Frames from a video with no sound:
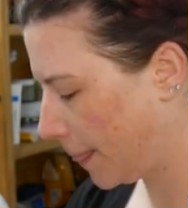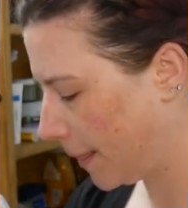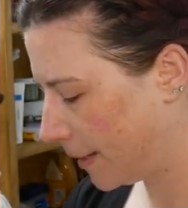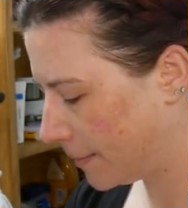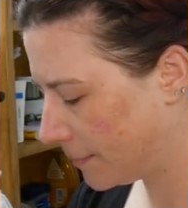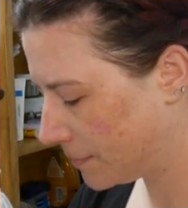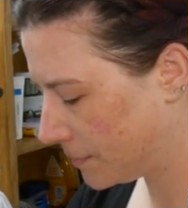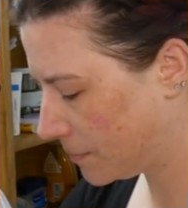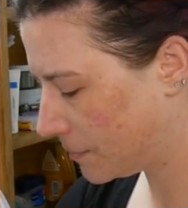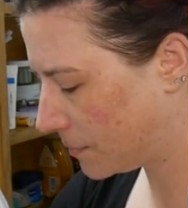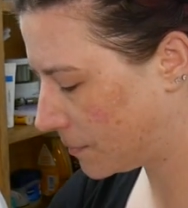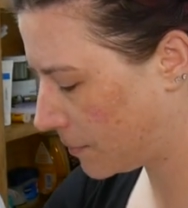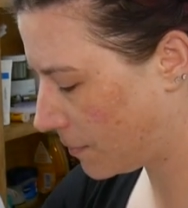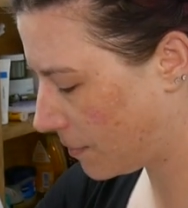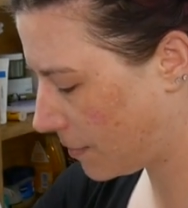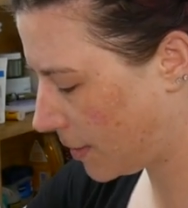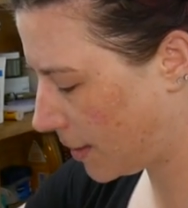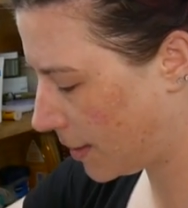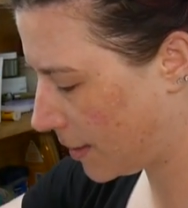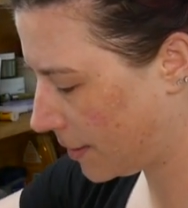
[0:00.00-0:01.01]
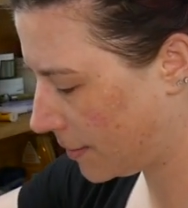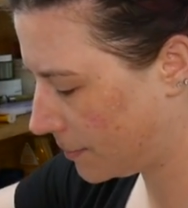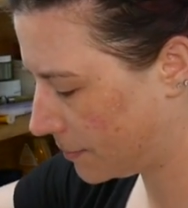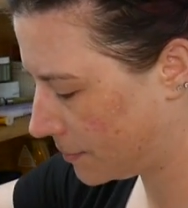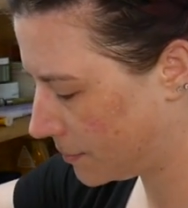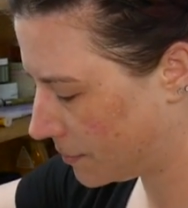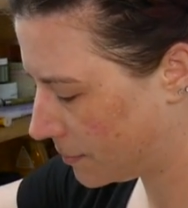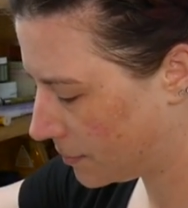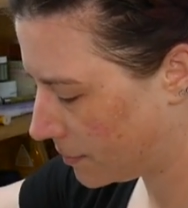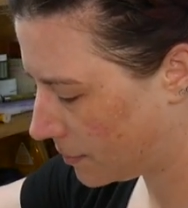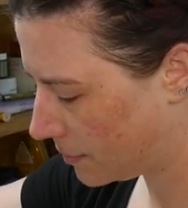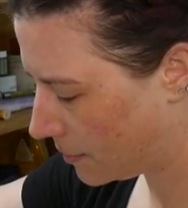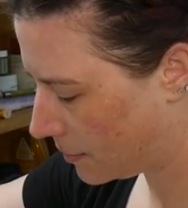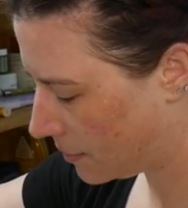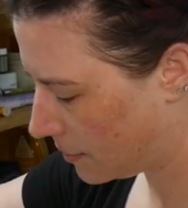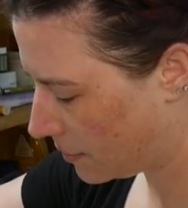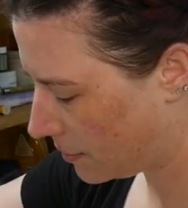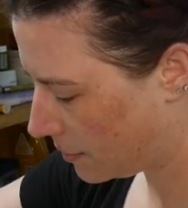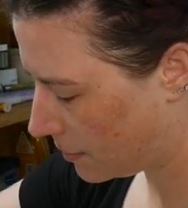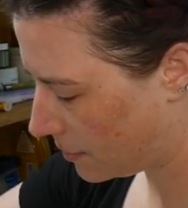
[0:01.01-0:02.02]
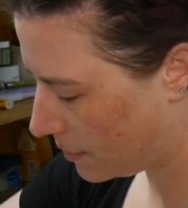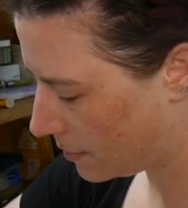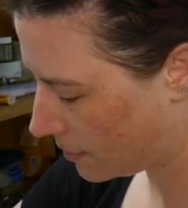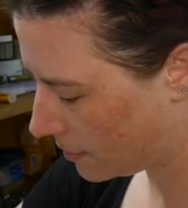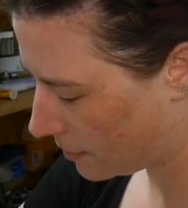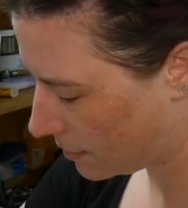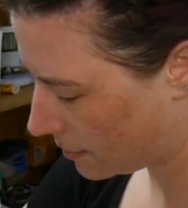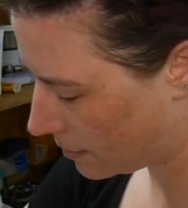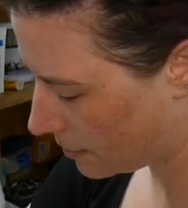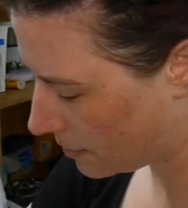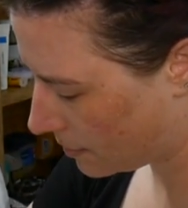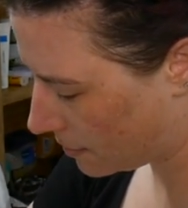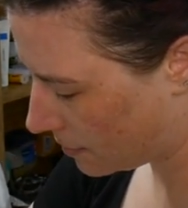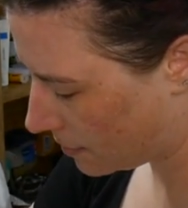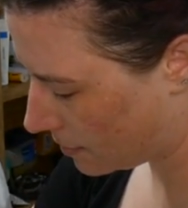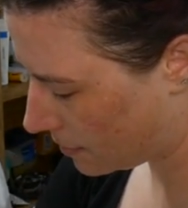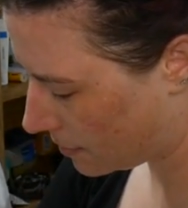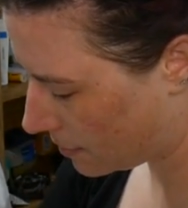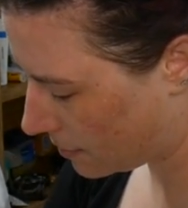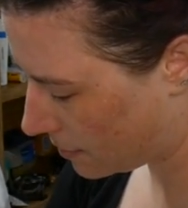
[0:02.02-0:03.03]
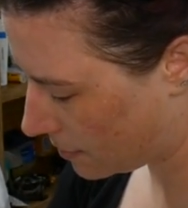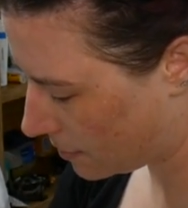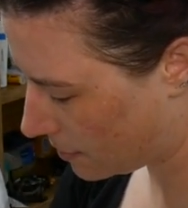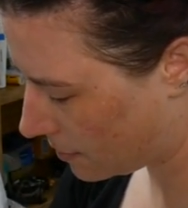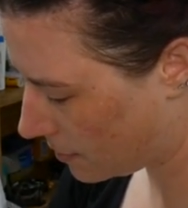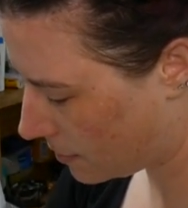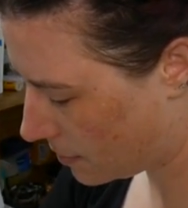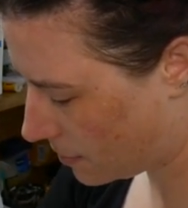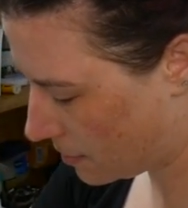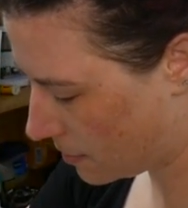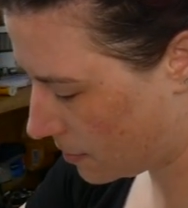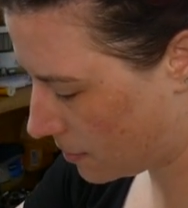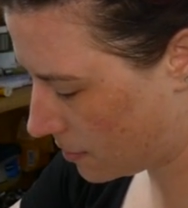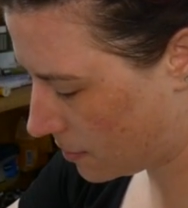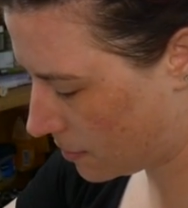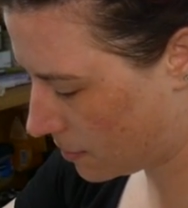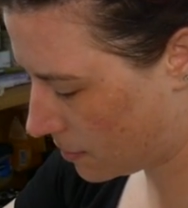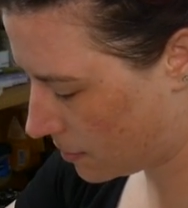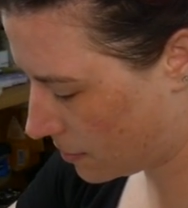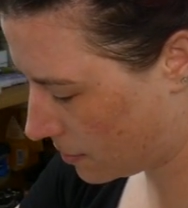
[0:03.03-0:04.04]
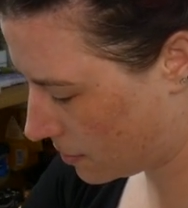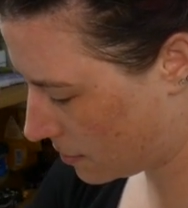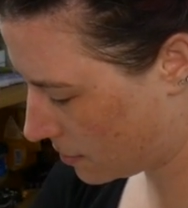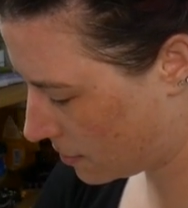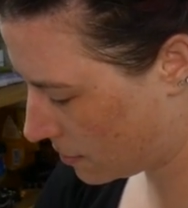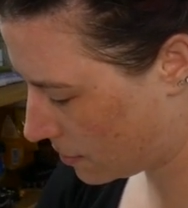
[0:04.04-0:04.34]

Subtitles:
Nothing is said.